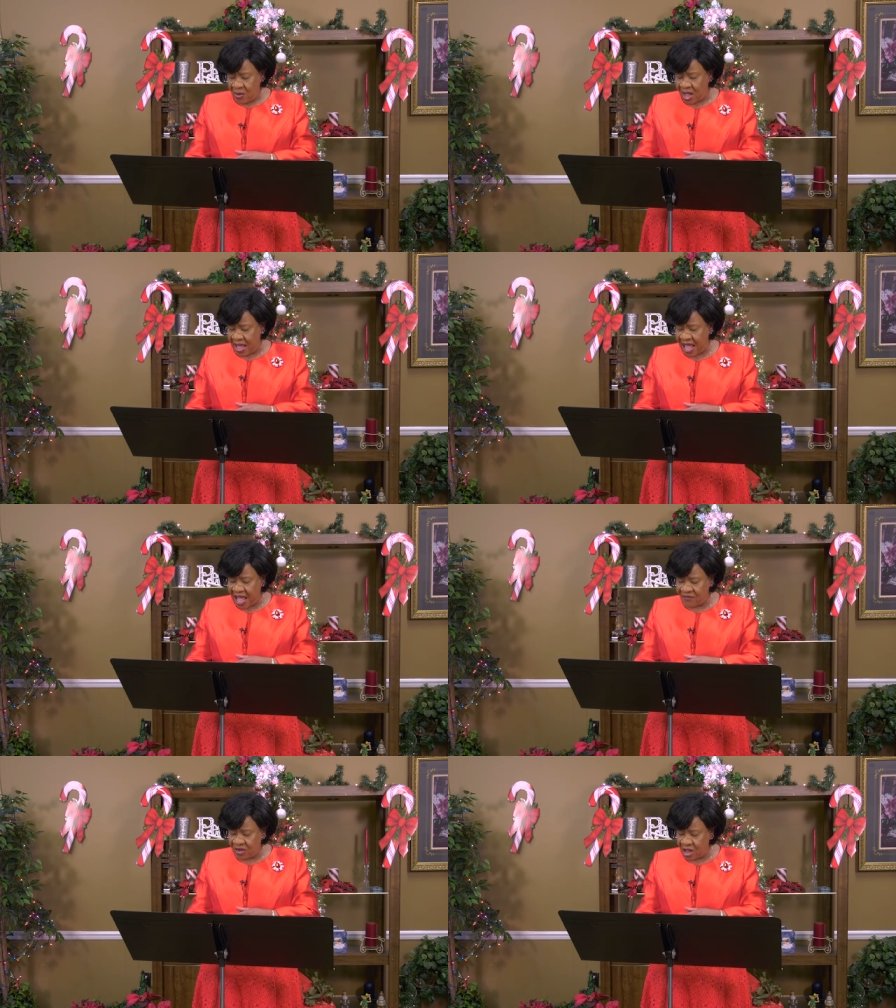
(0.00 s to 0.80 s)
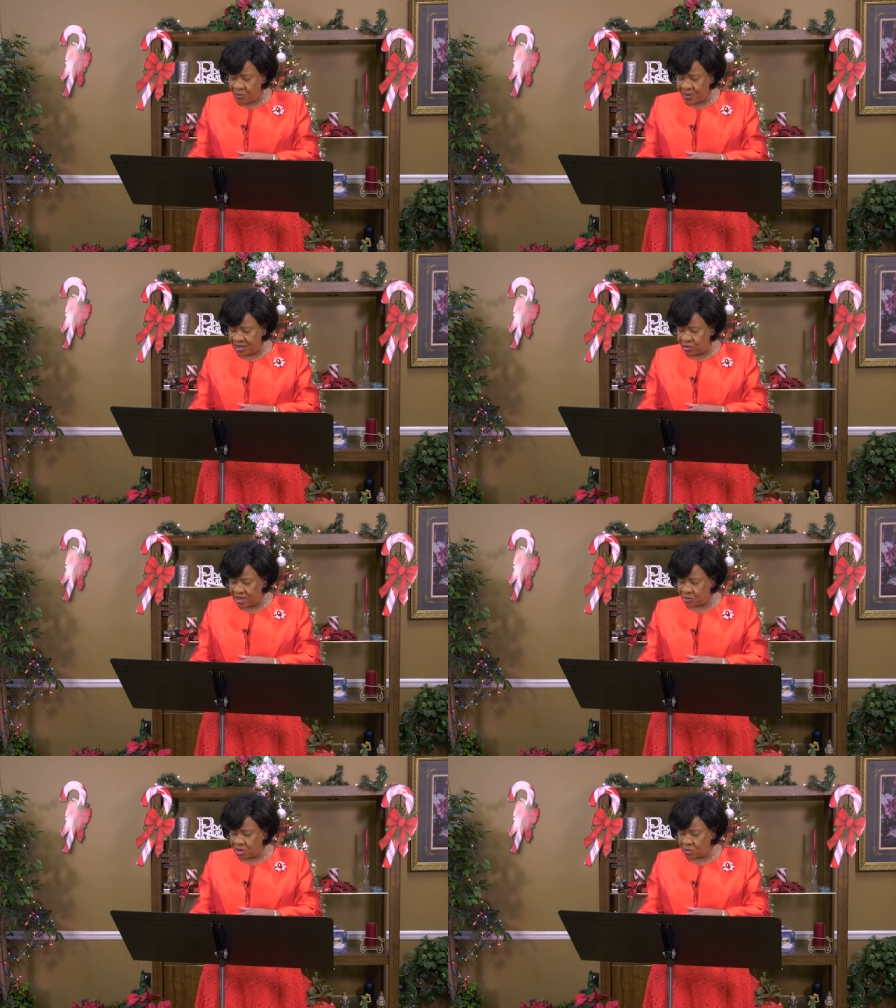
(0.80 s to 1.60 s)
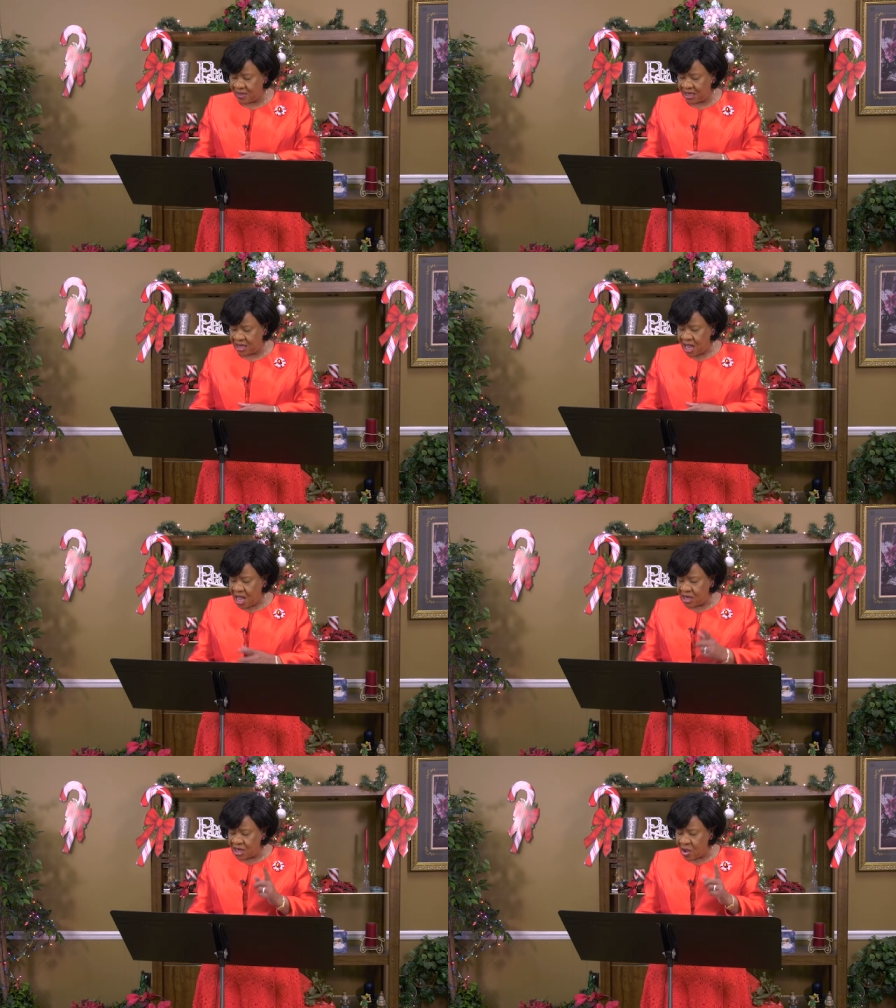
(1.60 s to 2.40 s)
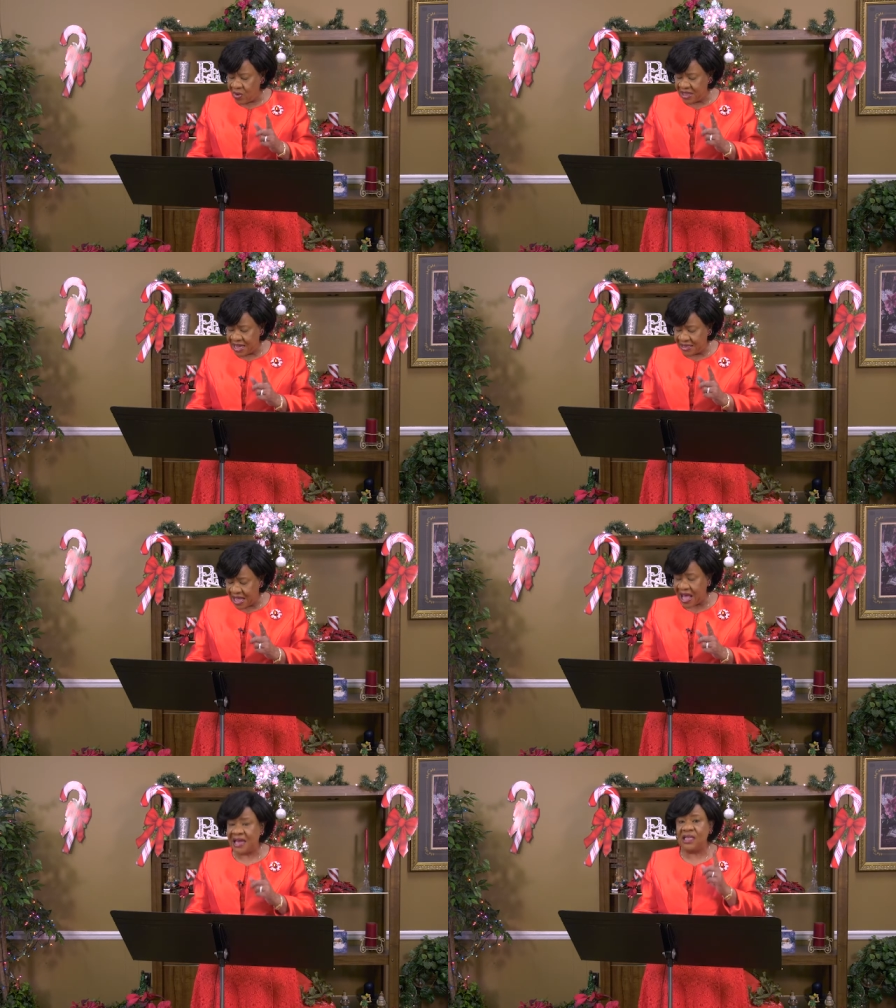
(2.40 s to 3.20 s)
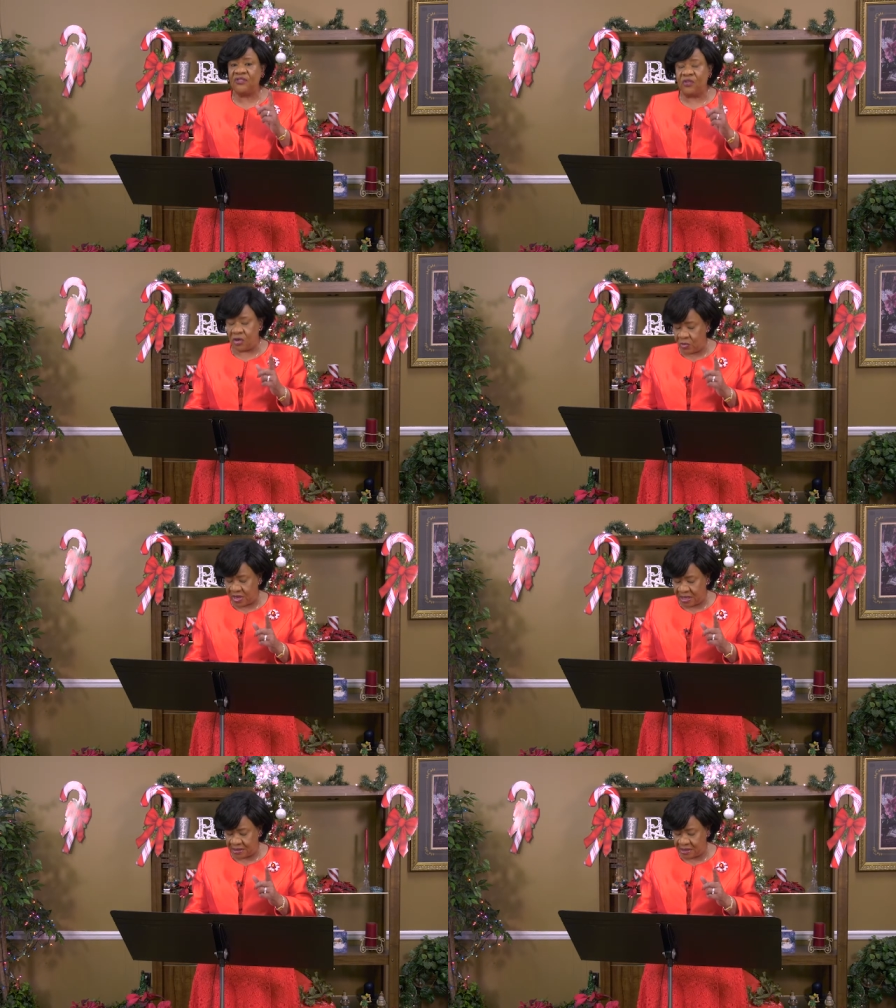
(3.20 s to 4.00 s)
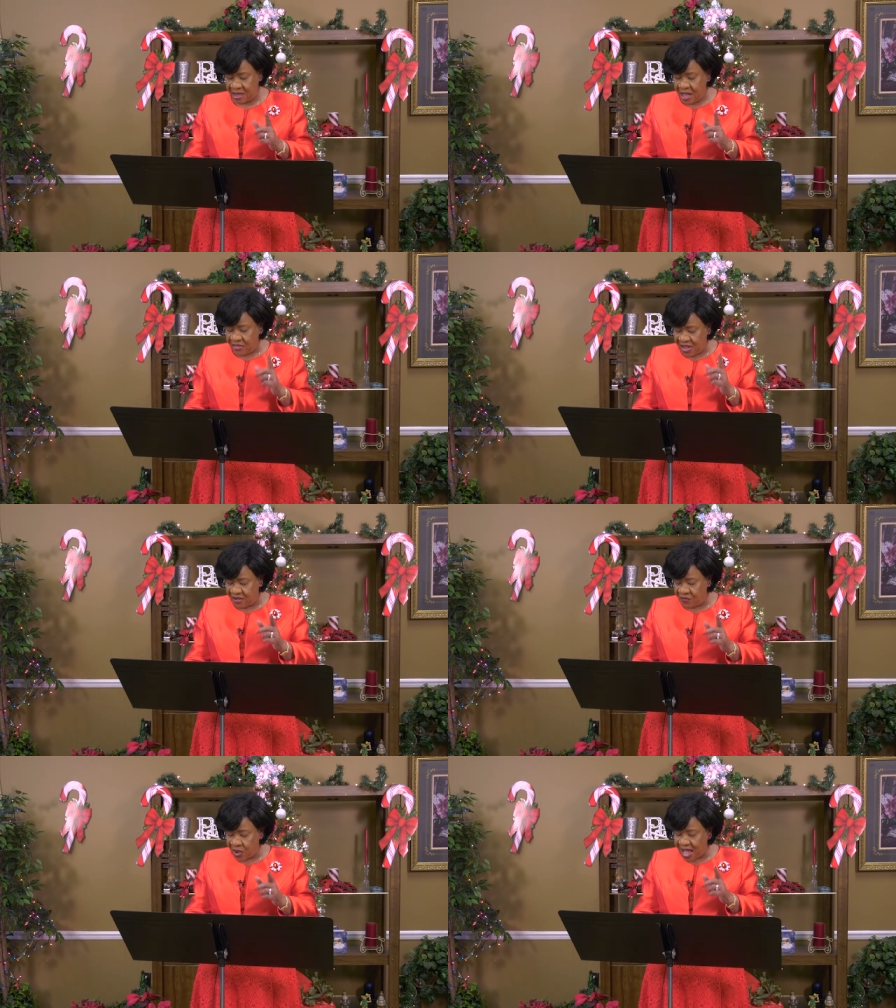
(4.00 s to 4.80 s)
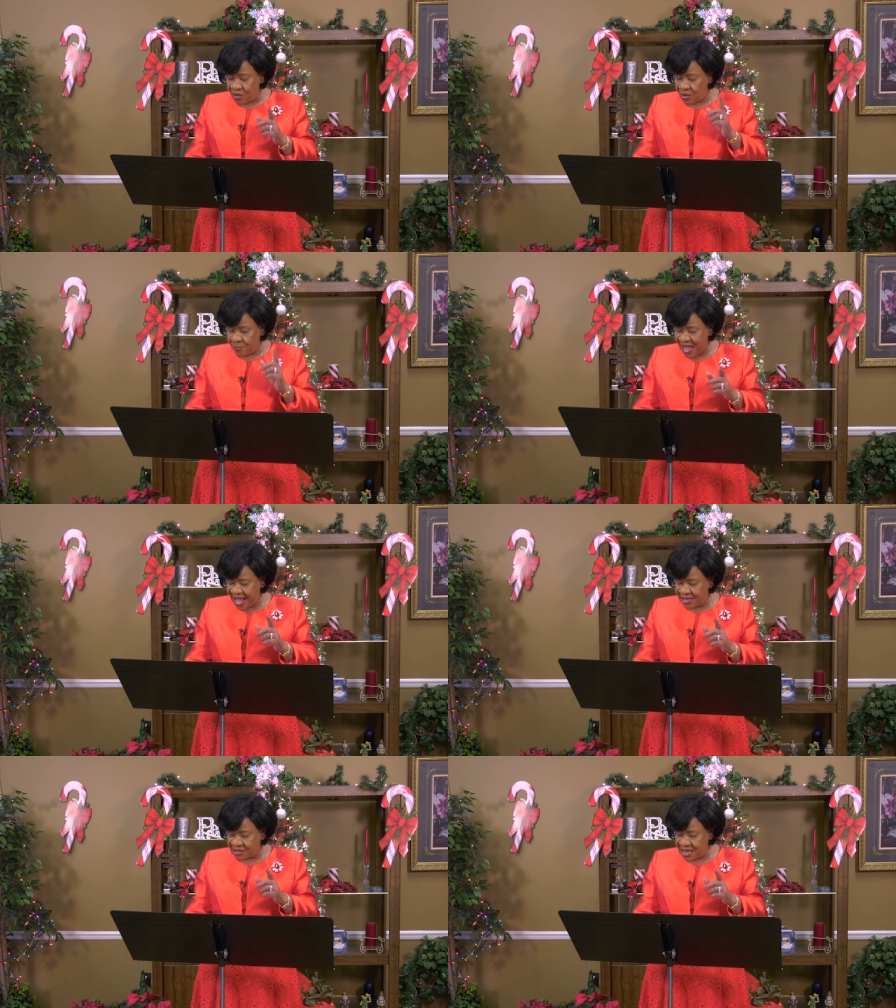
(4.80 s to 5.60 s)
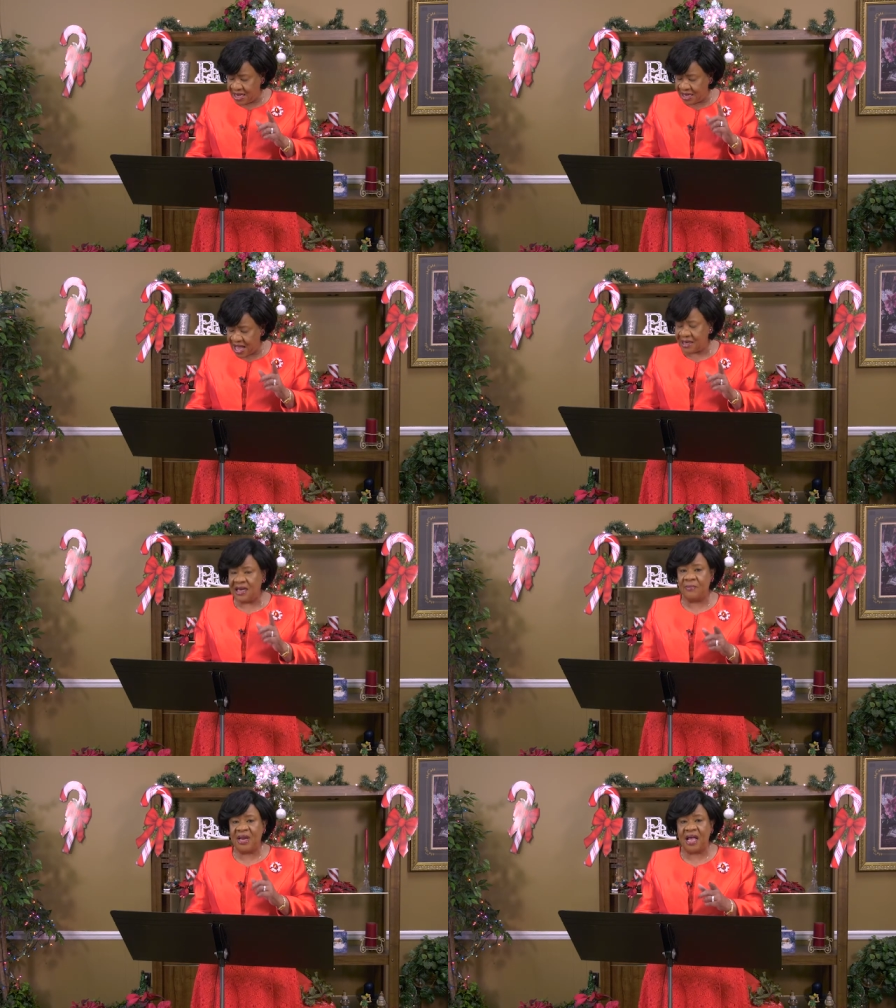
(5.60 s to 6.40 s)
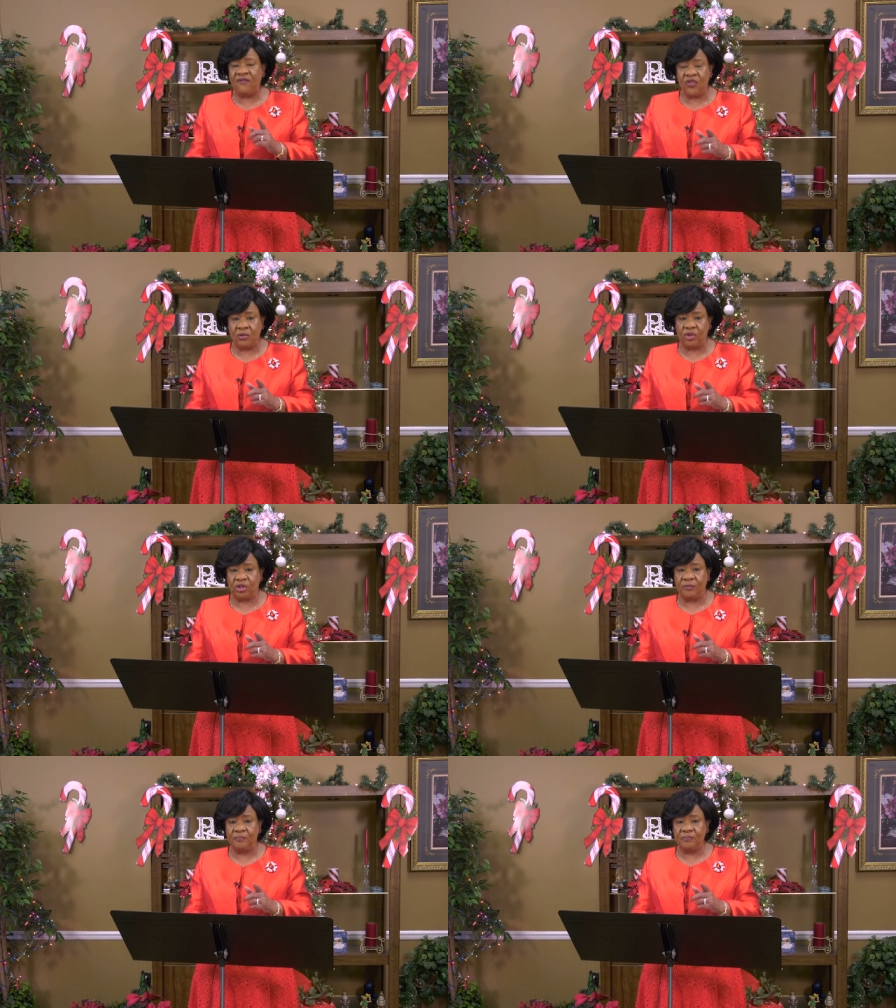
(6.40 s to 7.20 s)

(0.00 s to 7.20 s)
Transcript: Uh, having hope at Christmas means knowing that God is for us. Therefore, our past need not limit our future.